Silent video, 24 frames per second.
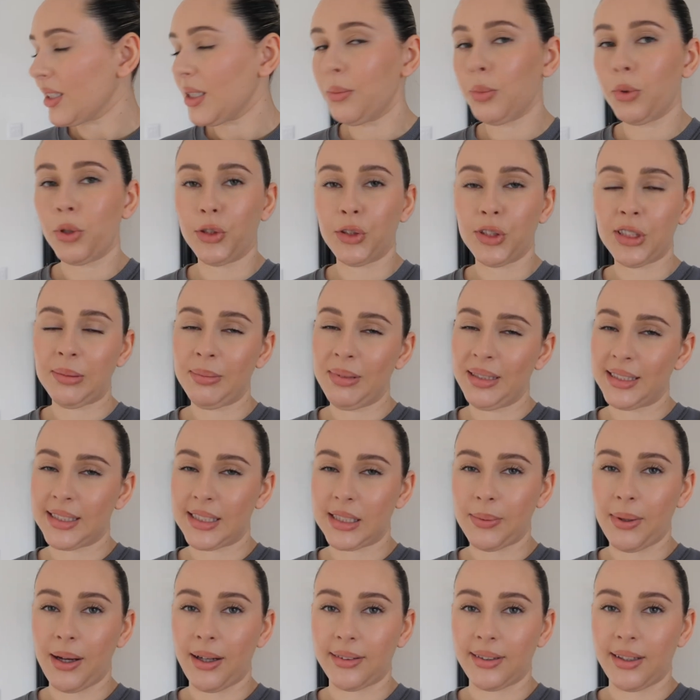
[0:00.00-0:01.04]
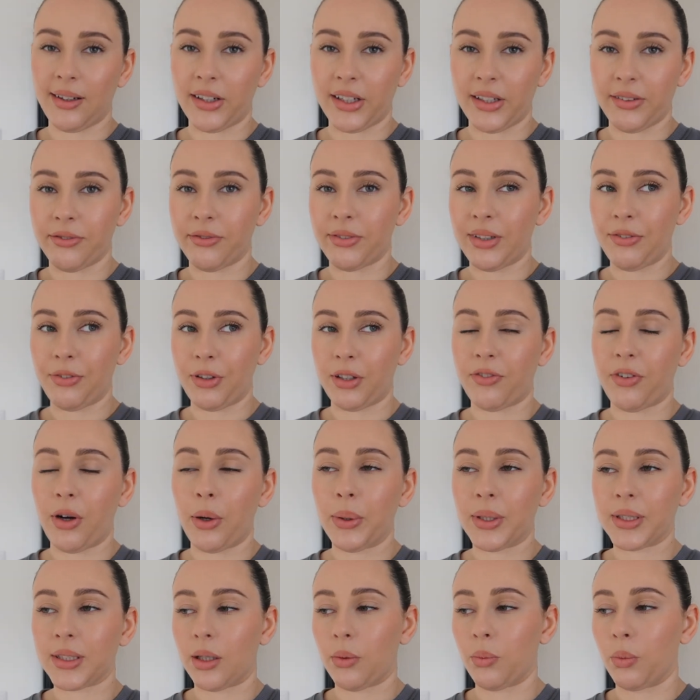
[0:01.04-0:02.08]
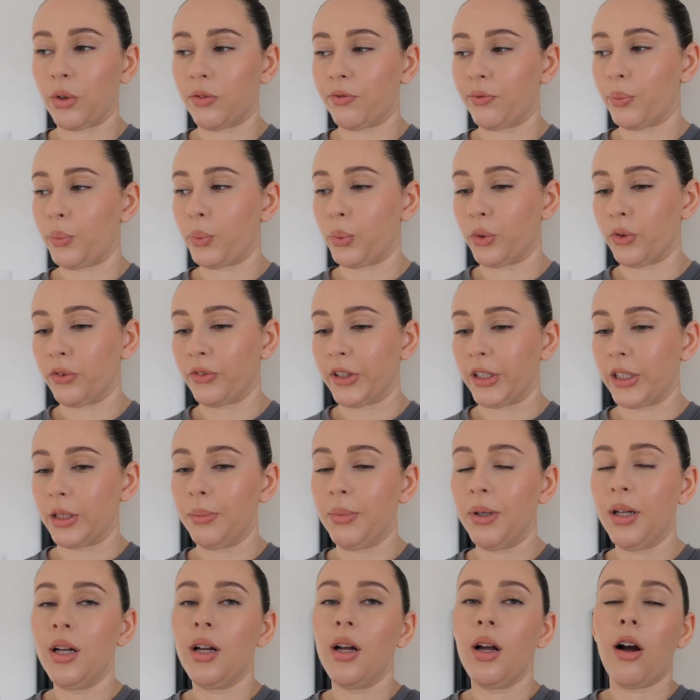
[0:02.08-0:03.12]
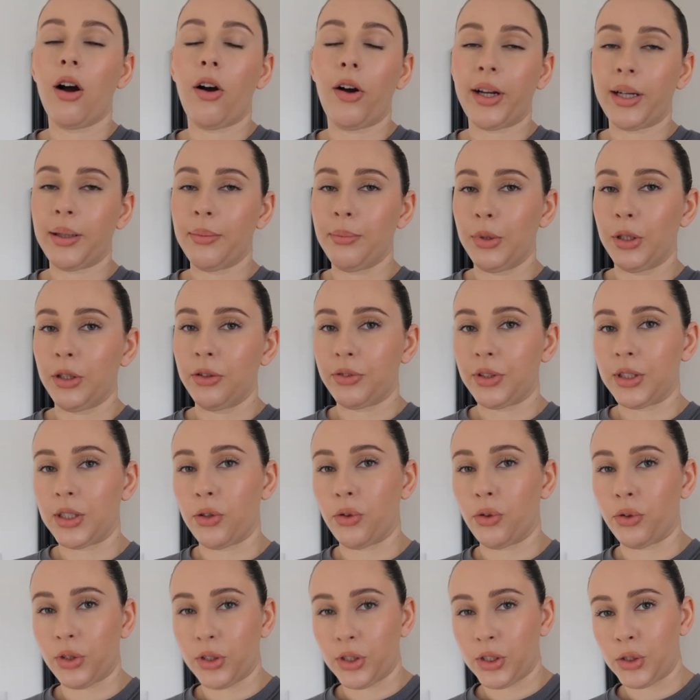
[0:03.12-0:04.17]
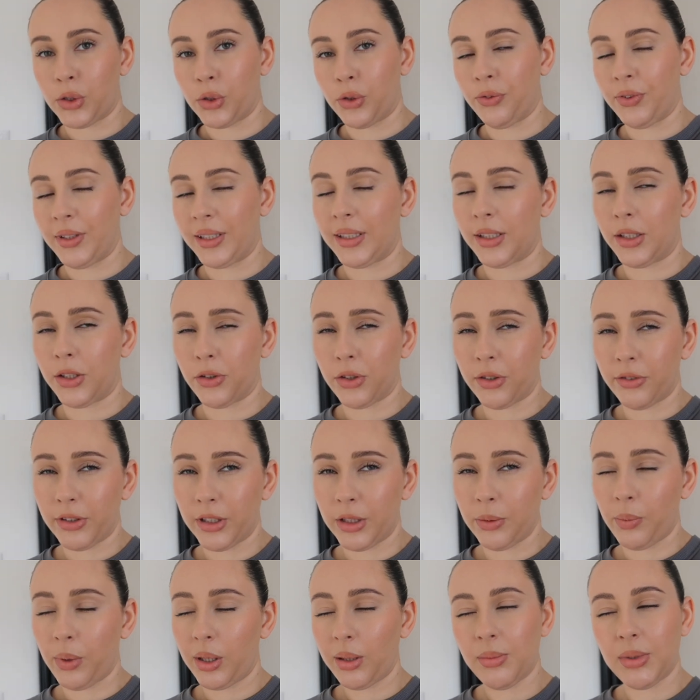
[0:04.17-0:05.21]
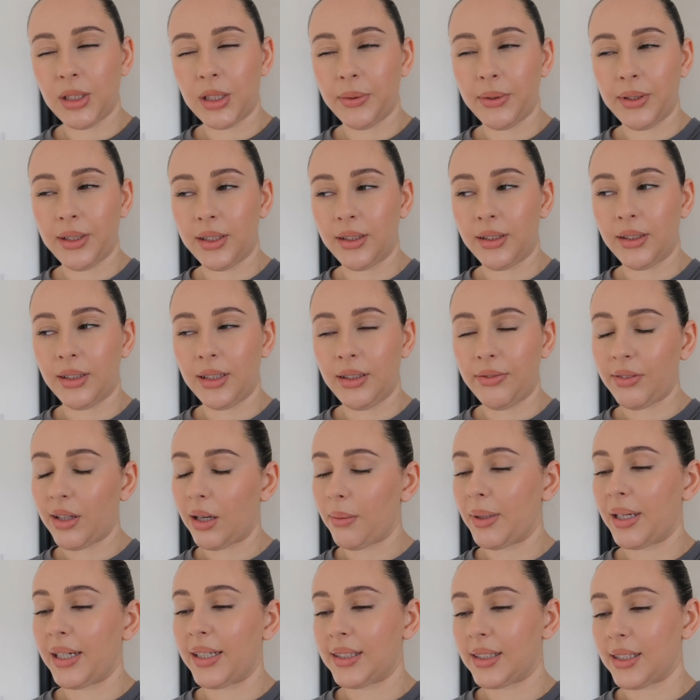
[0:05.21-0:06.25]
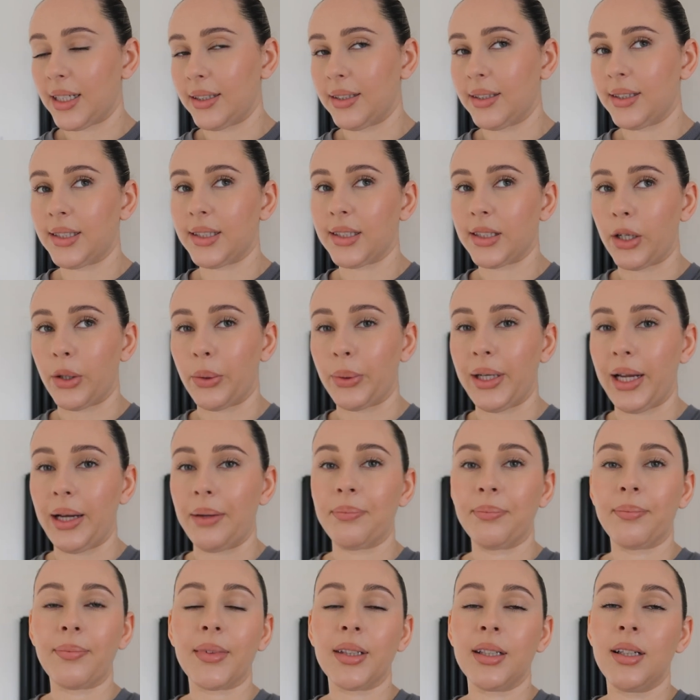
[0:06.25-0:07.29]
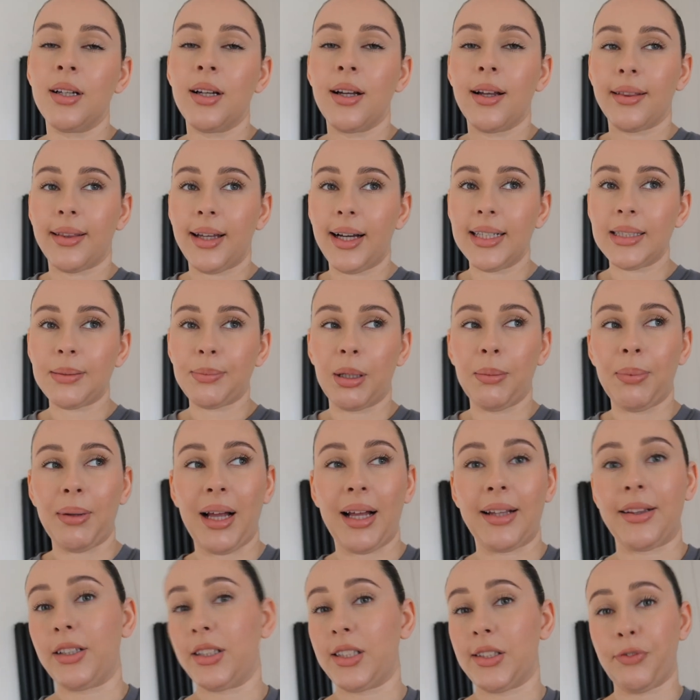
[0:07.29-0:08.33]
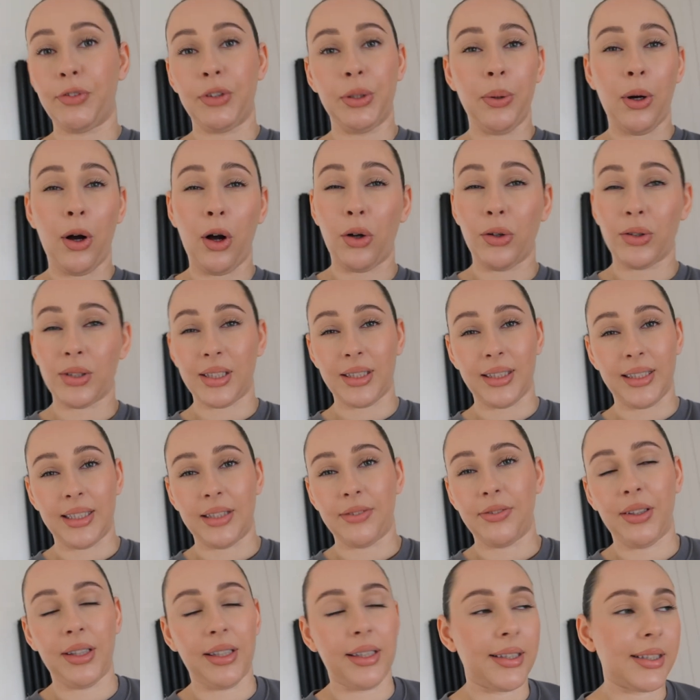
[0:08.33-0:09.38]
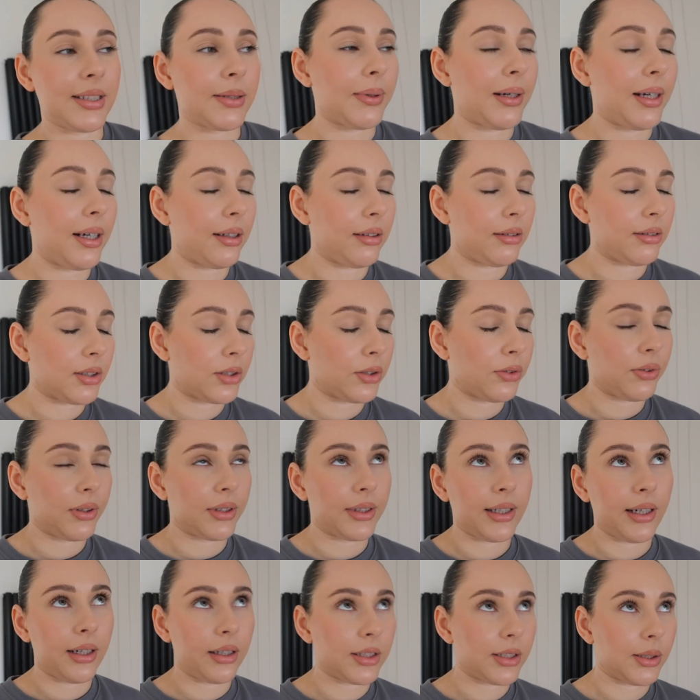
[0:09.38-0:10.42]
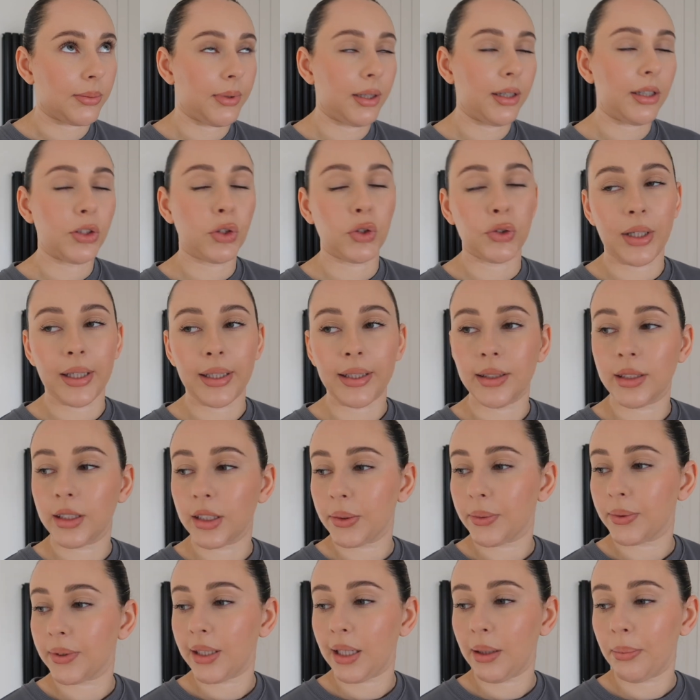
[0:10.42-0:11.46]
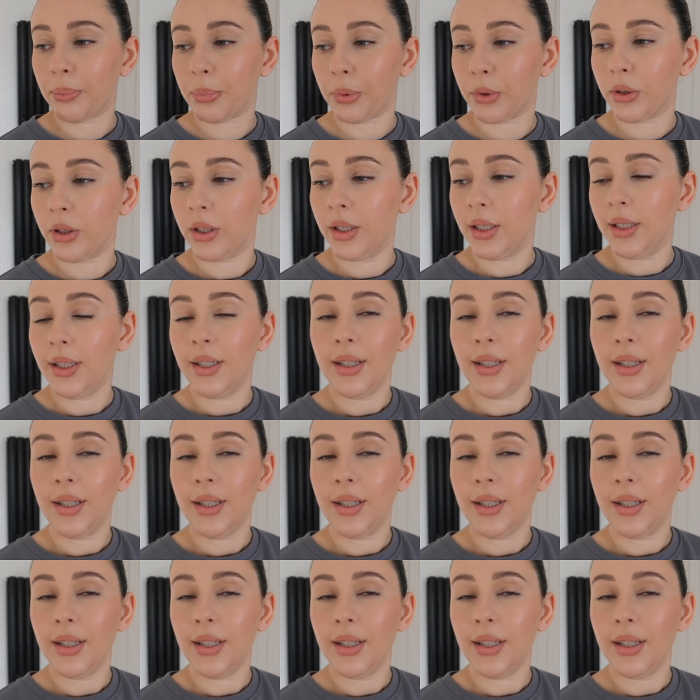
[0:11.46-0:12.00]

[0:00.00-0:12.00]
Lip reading: but it just means as well that I can, if I focus on one room, I can move the other stuff into the other room while I'm doing it, if that makes sense. So yeah, that is my plan. There's a few holes that need filling as well and stuff like that, so I'm kind of dreading doing that, but